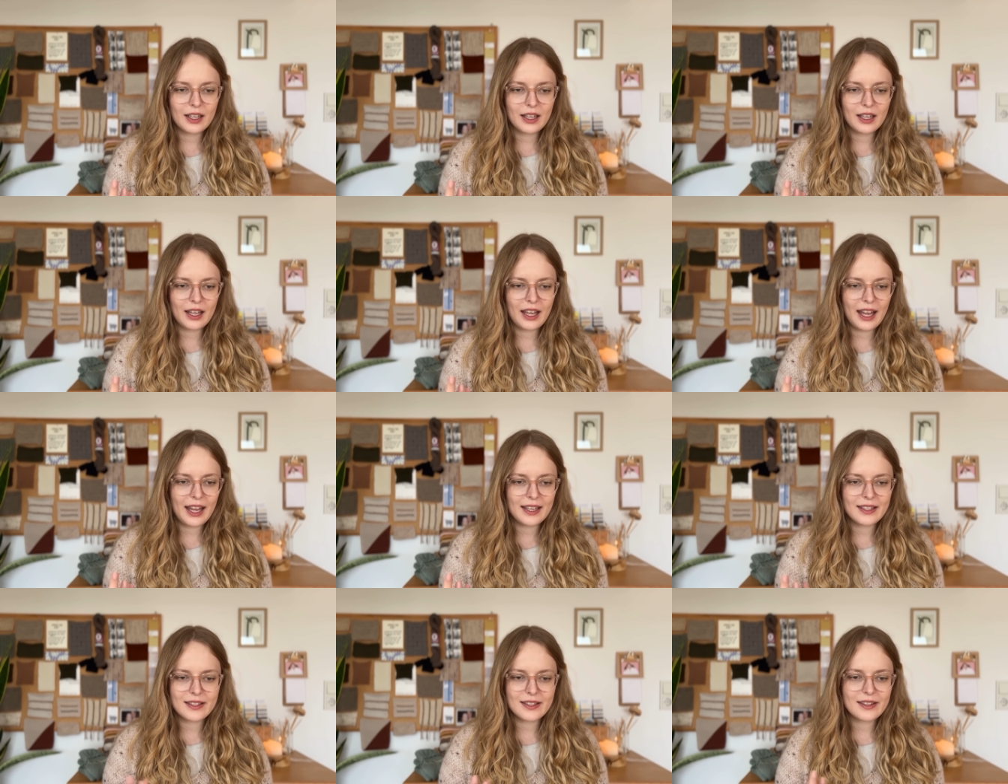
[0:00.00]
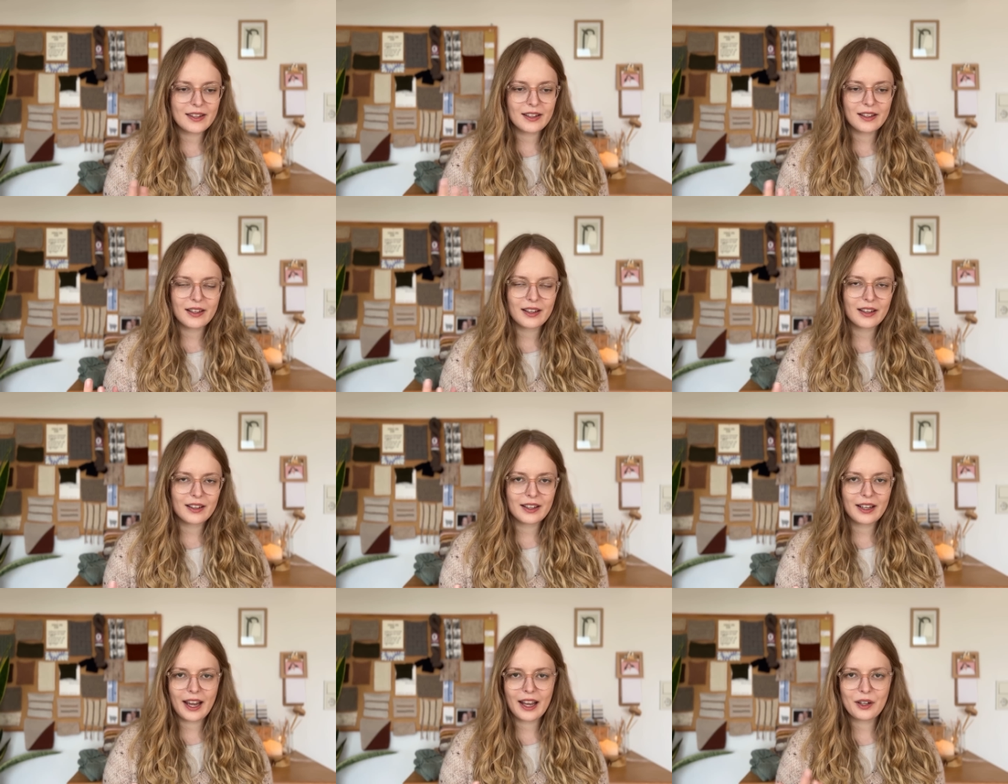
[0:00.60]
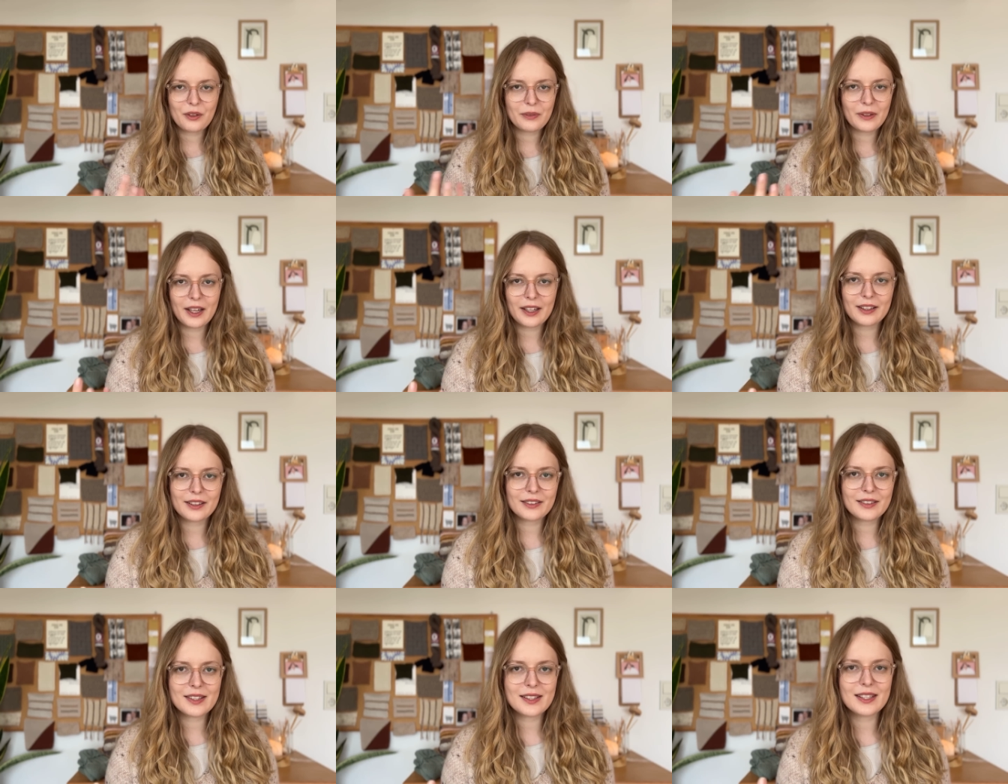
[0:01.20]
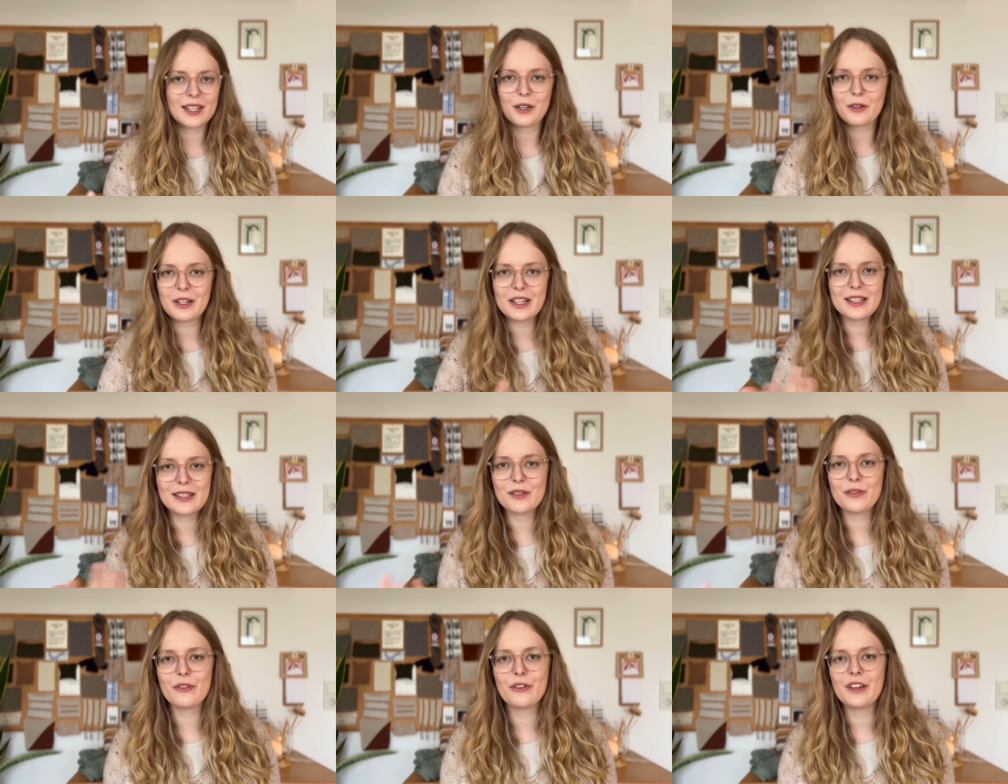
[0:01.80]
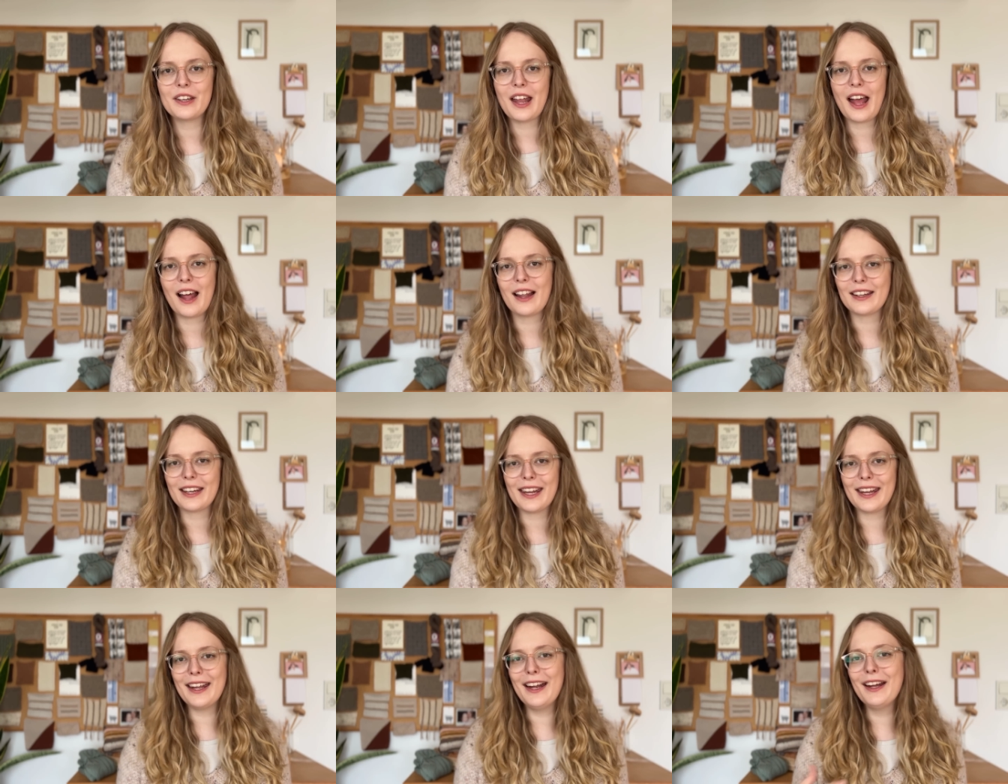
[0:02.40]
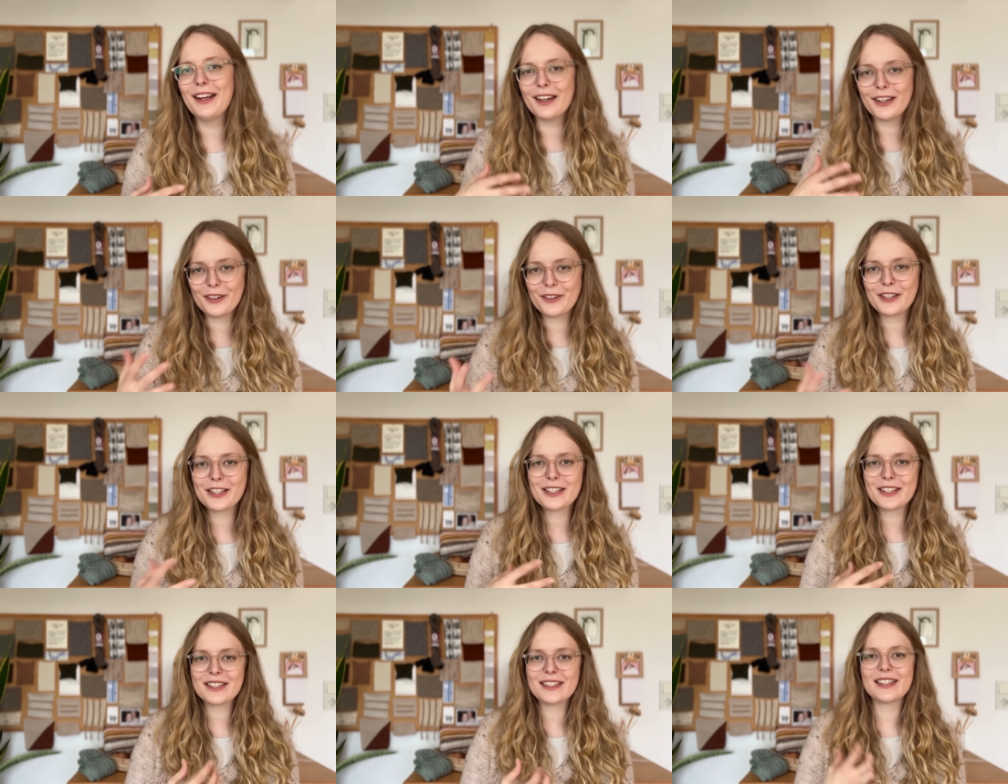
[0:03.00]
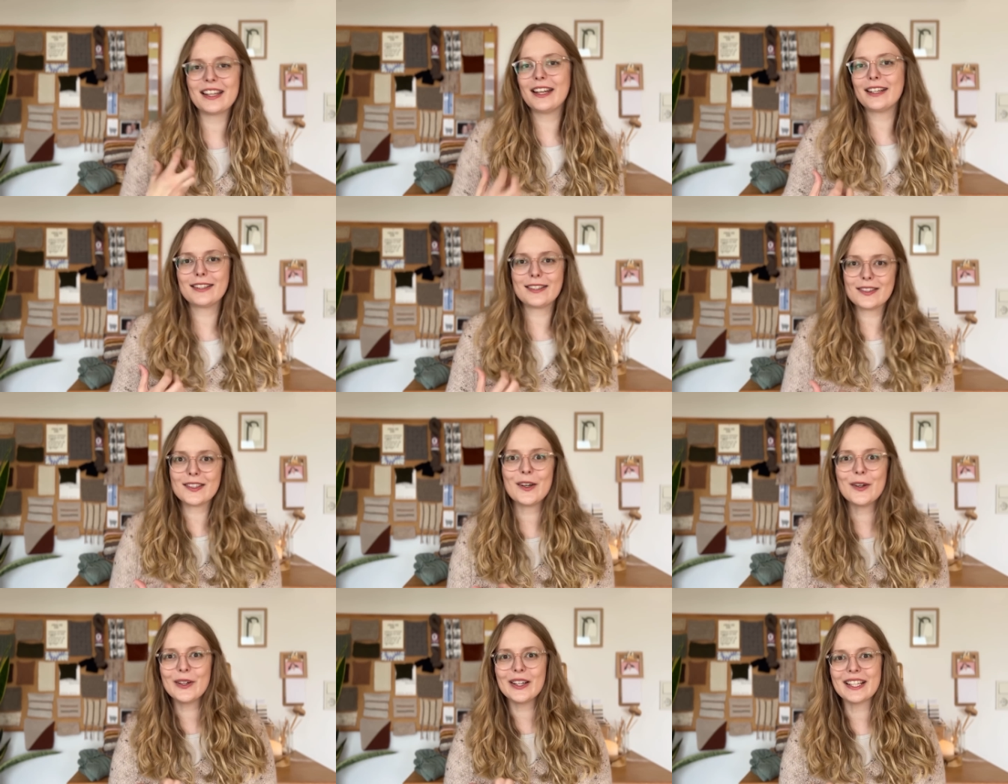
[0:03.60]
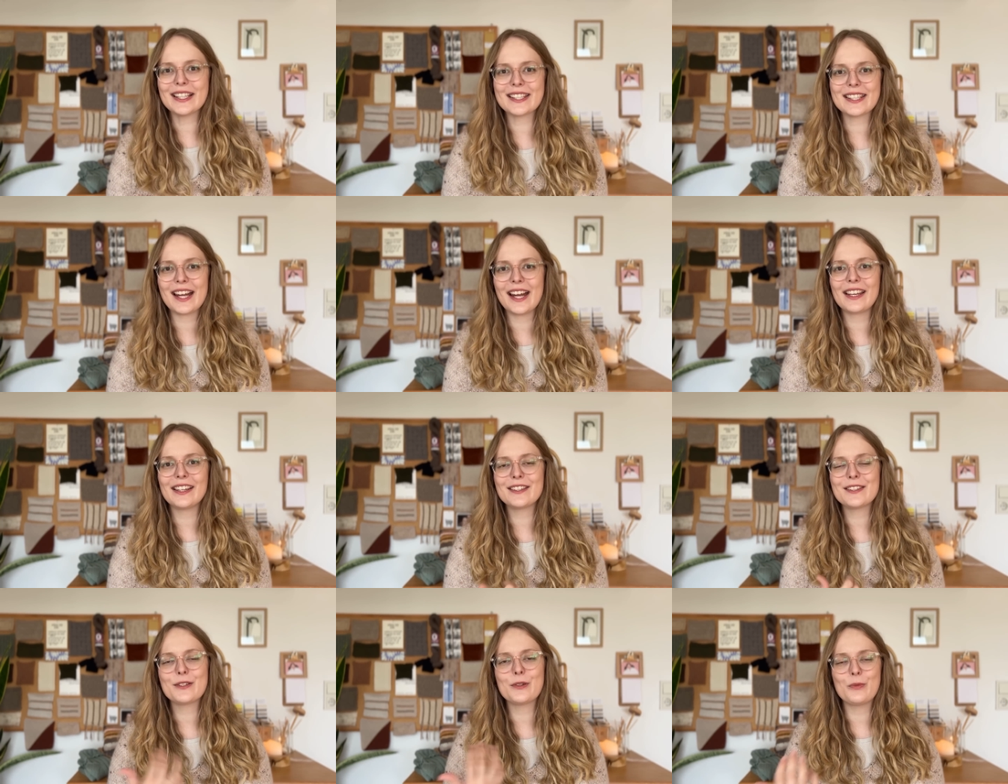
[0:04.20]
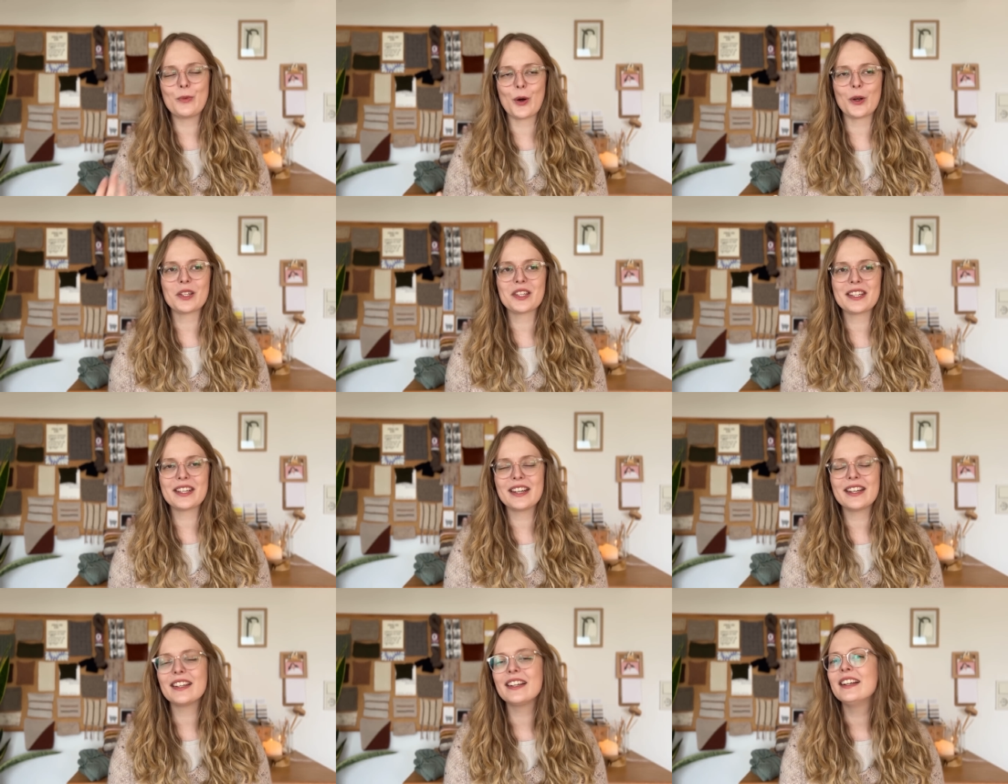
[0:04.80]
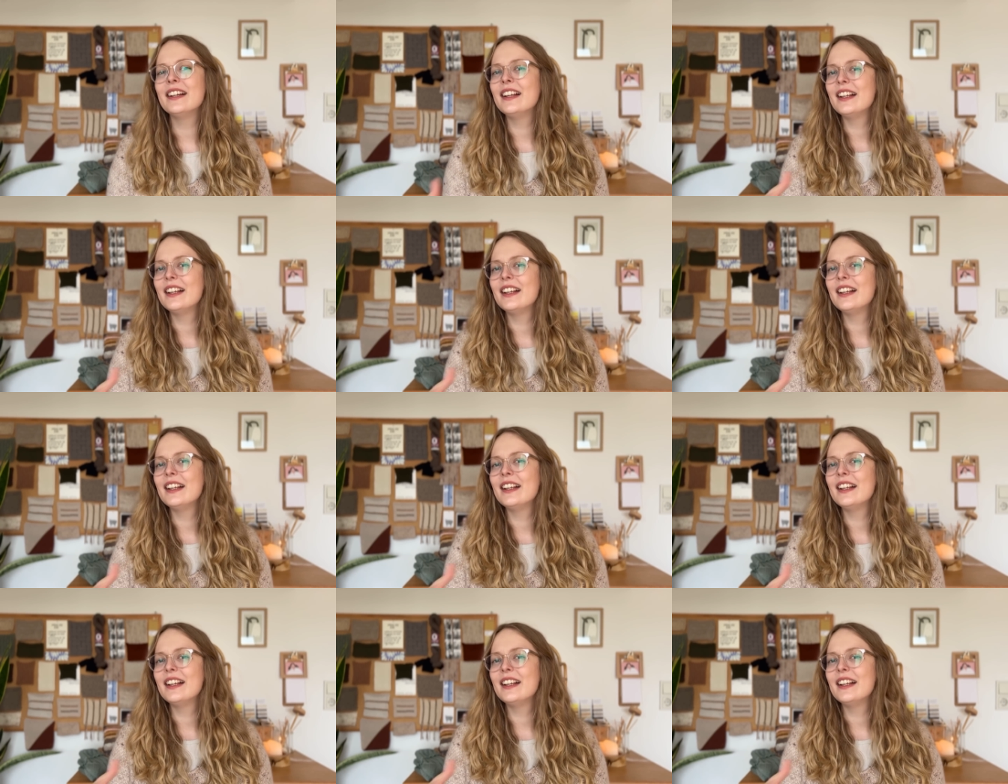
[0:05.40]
has the kind of like a series finale, you're just like so excited to watch it.